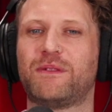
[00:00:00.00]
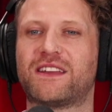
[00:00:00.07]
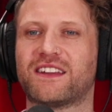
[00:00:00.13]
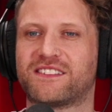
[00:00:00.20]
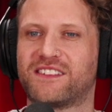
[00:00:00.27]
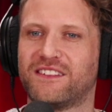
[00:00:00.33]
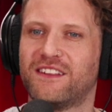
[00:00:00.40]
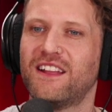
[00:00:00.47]

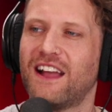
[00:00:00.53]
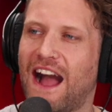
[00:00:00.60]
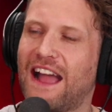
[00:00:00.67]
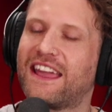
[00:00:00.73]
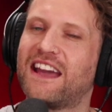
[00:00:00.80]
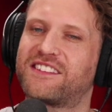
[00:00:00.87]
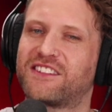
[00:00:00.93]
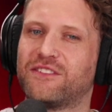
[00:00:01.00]
because I
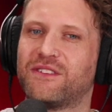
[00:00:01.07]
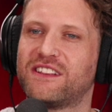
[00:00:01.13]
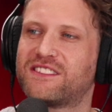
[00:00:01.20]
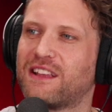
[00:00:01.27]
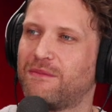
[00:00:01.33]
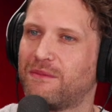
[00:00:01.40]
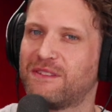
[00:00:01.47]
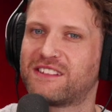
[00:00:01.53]
guess there is
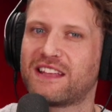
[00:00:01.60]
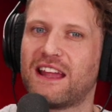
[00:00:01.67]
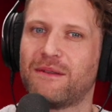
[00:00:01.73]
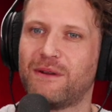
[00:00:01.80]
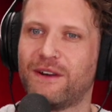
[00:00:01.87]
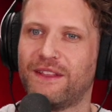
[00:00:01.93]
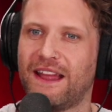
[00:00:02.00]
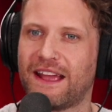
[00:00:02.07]
something to be said
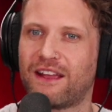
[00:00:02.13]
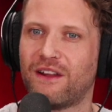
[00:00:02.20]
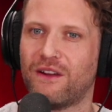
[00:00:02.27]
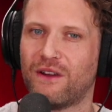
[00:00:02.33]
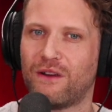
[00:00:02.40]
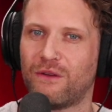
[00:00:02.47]
about like. And some